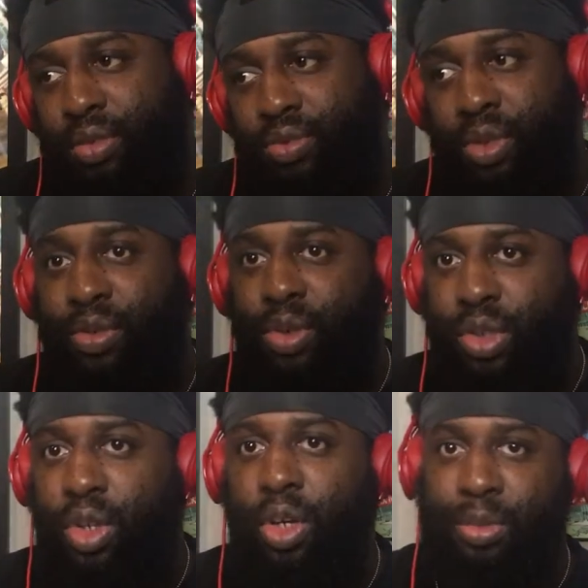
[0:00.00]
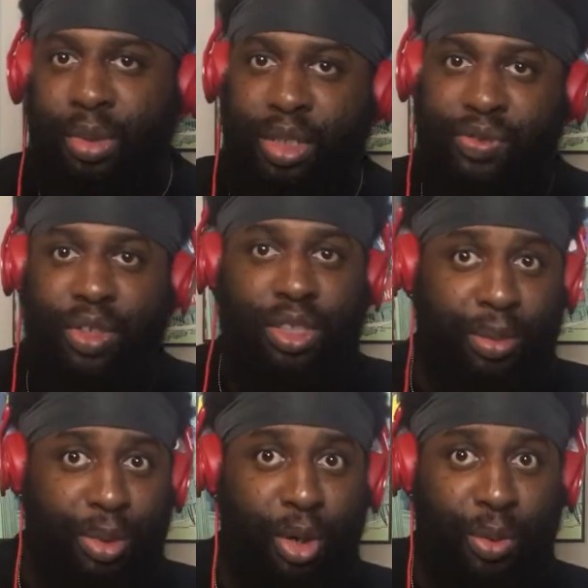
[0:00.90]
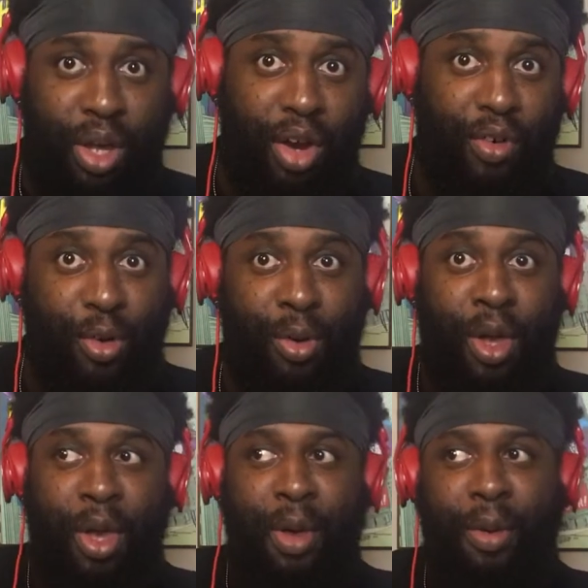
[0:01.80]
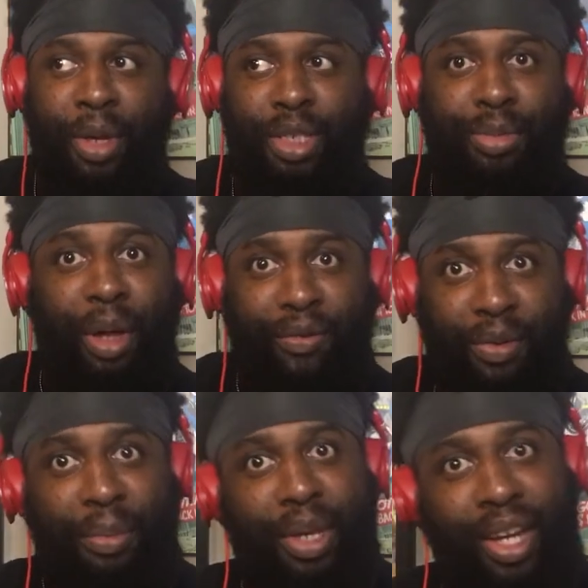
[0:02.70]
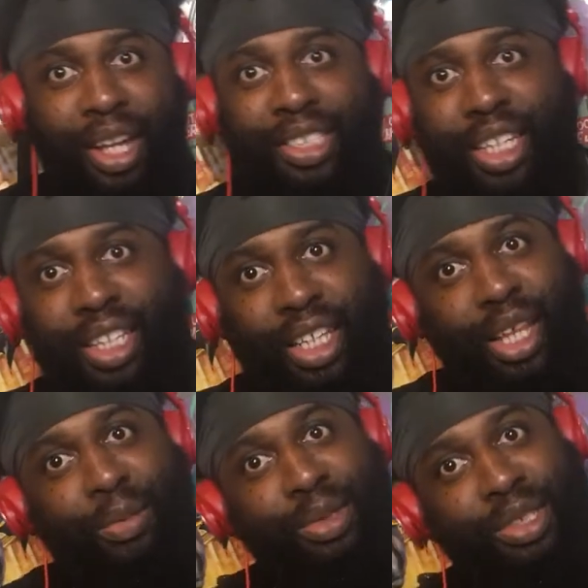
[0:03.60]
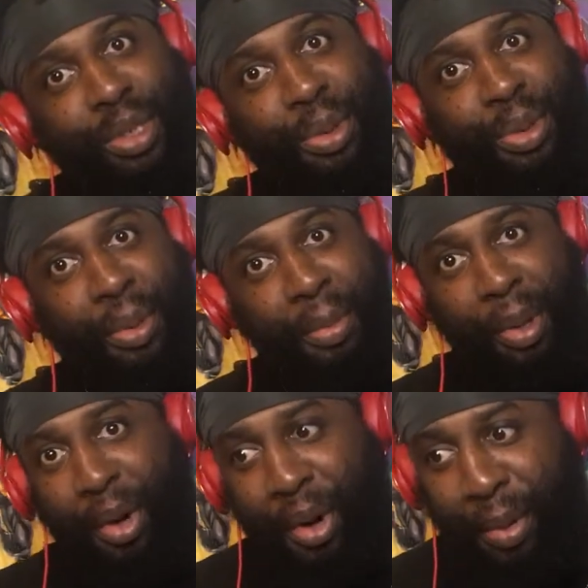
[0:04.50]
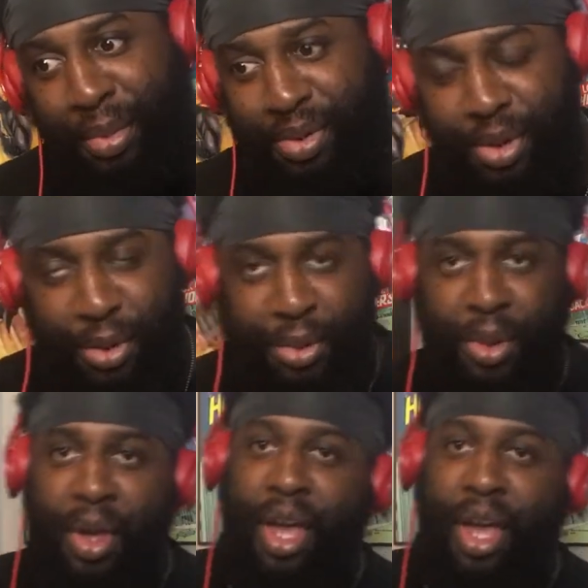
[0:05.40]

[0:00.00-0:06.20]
review starts. Because first I'm going to go with Arrow. Because if I'm being honest, I think that was the better episode.